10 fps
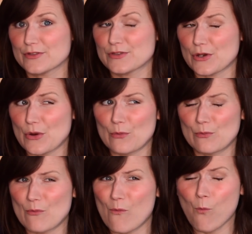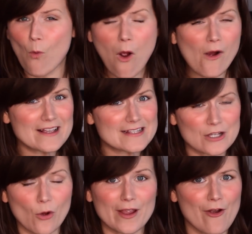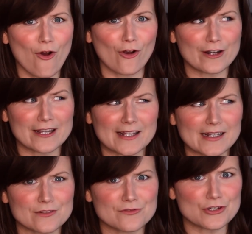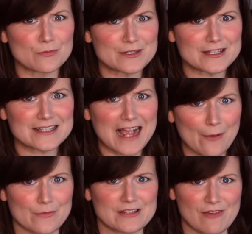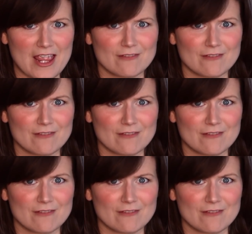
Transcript: So what is going on in Jupiter's atmosphere?